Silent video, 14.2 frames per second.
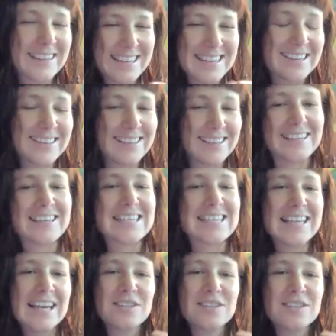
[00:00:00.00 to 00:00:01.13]
the healing is.
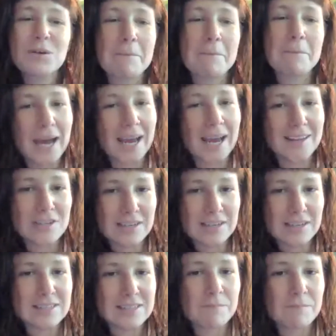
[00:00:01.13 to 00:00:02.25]
That's where the magic
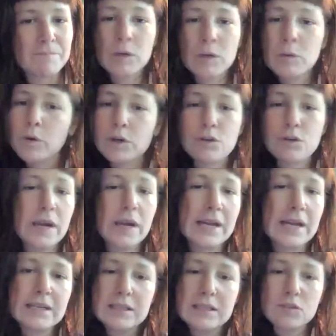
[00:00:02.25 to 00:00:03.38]
is we're
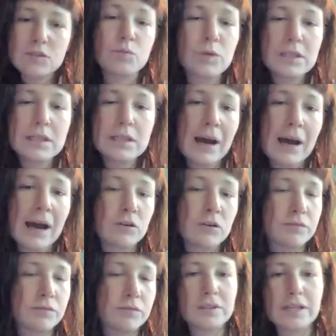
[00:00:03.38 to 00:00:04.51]
creating this really
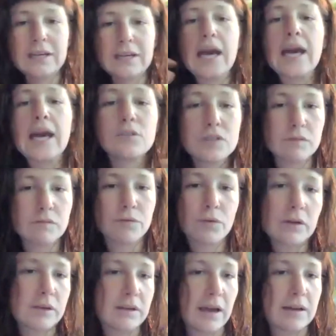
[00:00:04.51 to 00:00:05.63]
powerful like energy
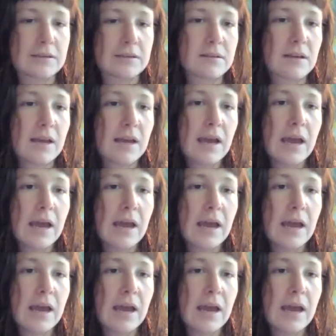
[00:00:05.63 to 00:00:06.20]
vortex